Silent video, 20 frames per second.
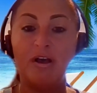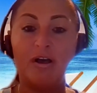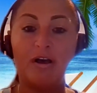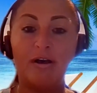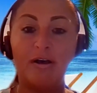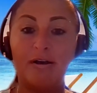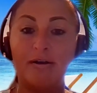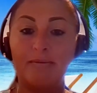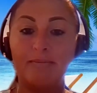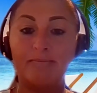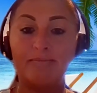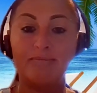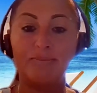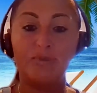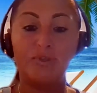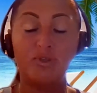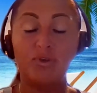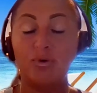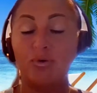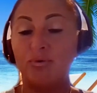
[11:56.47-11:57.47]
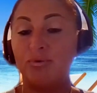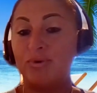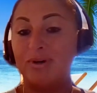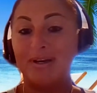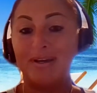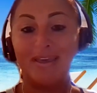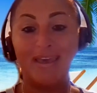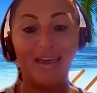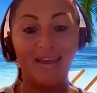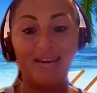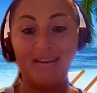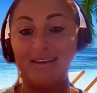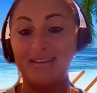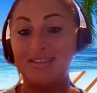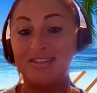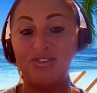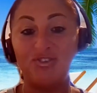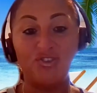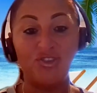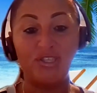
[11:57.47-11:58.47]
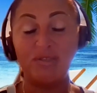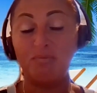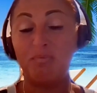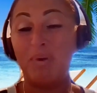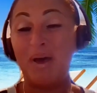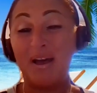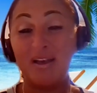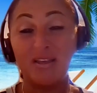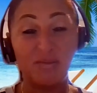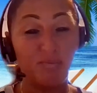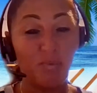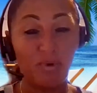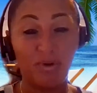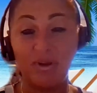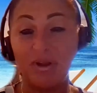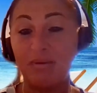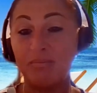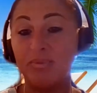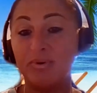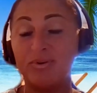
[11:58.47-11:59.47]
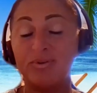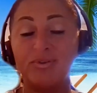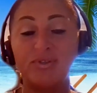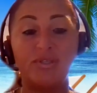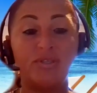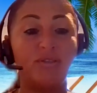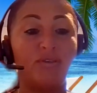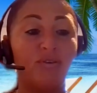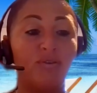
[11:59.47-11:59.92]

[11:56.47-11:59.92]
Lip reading: So again, it's just passport numbers,